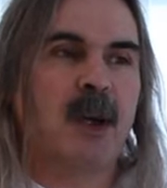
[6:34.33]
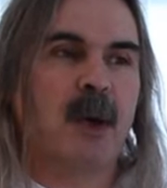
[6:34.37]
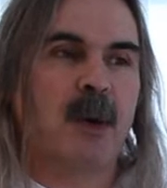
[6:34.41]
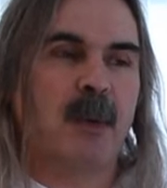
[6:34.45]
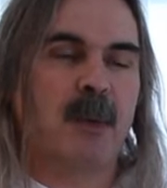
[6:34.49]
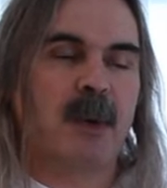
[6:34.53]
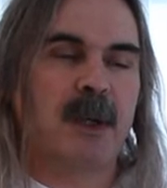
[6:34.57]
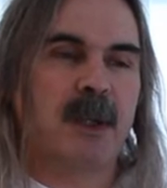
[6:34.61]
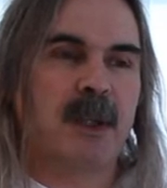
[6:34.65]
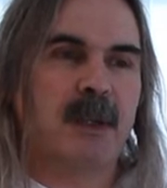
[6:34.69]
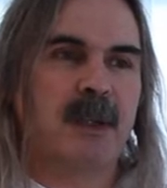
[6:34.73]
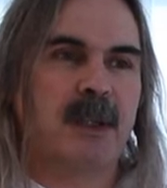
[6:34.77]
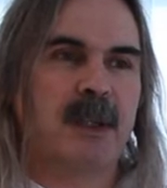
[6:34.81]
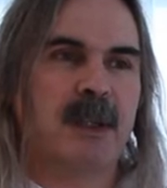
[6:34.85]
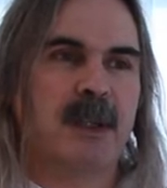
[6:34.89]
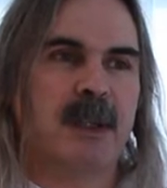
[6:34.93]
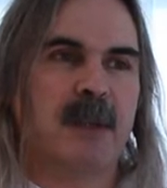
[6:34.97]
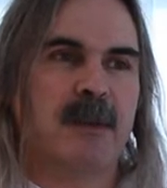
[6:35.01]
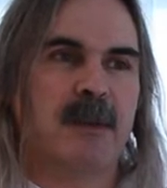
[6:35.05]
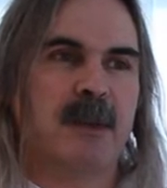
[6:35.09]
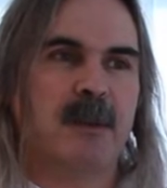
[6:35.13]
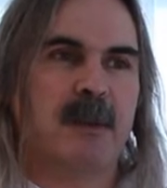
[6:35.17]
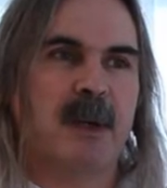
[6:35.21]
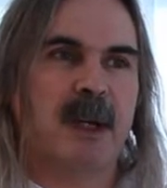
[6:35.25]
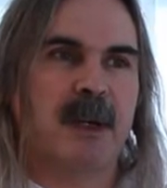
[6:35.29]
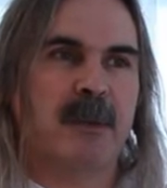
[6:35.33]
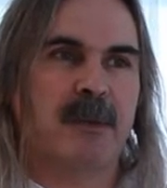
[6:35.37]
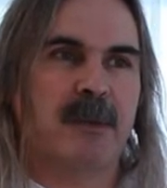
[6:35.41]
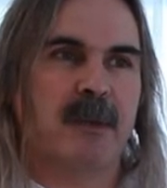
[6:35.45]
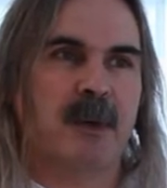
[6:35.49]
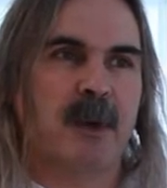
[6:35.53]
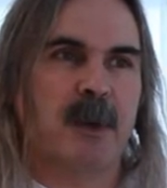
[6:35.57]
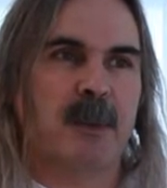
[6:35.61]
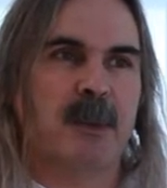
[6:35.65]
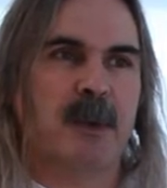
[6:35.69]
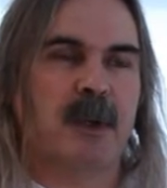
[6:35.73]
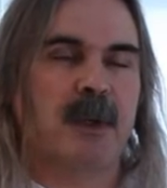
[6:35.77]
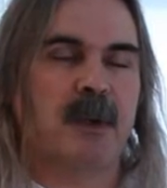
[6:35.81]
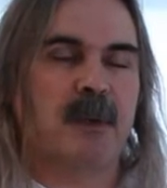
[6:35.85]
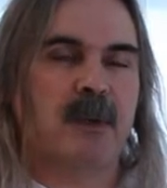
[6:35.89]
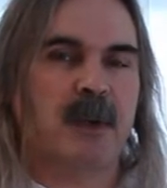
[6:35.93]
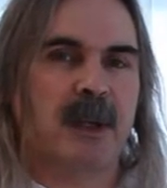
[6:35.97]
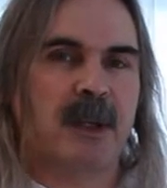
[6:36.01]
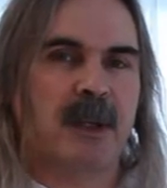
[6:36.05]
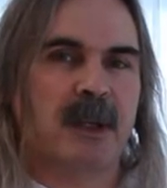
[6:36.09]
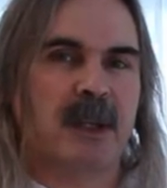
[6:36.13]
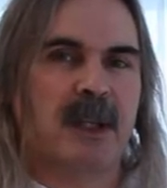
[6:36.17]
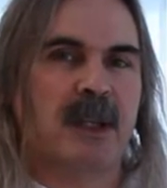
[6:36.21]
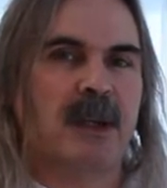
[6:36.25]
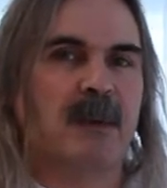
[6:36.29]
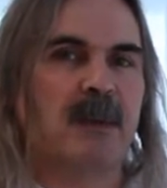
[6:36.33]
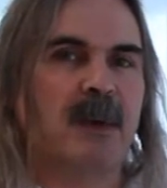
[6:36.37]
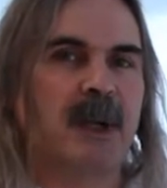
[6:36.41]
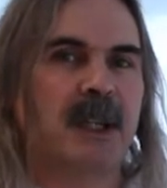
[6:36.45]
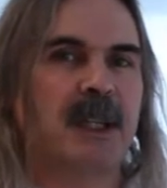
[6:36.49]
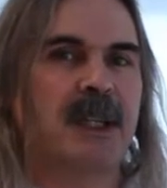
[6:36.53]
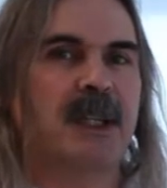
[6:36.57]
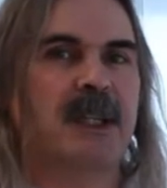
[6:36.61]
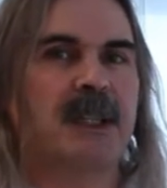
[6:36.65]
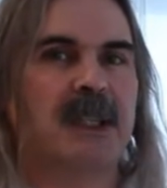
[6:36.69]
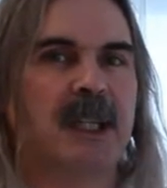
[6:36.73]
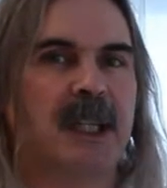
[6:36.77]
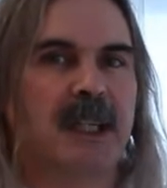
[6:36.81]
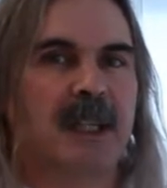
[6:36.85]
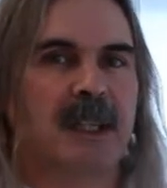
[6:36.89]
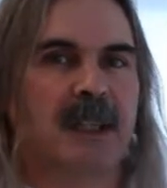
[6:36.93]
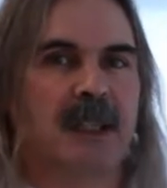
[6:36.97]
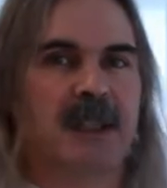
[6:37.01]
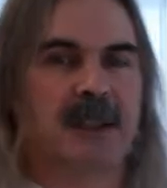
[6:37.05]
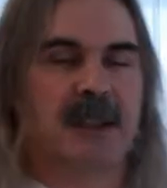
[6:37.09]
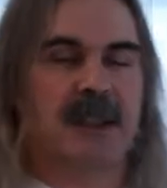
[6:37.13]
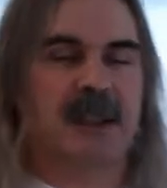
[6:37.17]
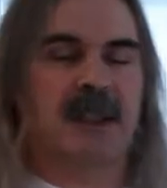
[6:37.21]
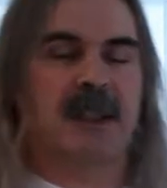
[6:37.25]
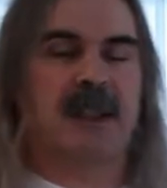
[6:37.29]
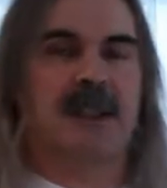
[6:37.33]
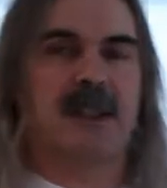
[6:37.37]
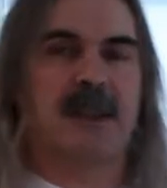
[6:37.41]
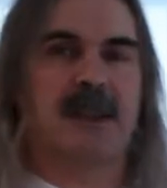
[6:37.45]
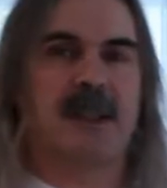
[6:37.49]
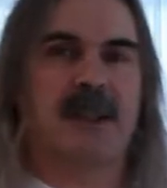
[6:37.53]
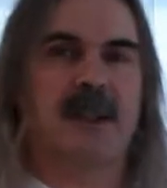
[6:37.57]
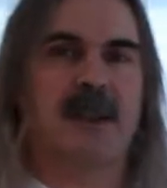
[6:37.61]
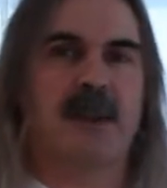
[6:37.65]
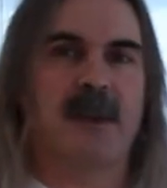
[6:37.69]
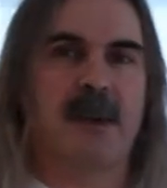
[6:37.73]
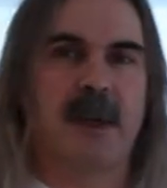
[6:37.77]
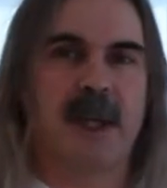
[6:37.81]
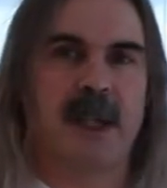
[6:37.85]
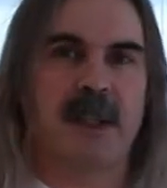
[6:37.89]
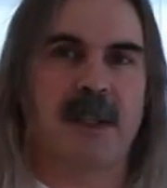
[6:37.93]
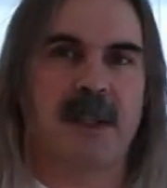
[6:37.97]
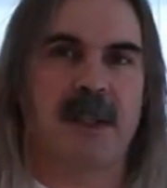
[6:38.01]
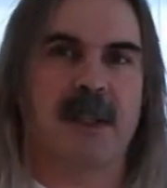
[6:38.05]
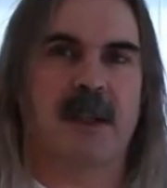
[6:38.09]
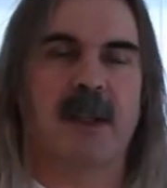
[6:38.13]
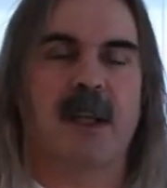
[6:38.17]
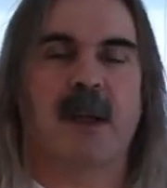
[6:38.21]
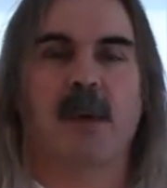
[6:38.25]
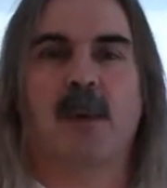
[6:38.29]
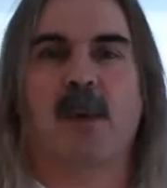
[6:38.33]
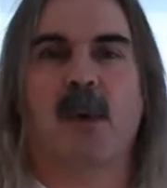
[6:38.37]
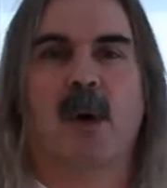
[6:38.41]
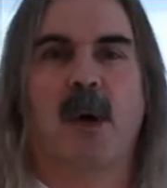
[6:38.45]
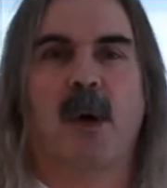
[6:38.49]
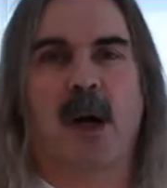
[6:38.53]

When you deliver my formula, one thing I want you to take into consideration that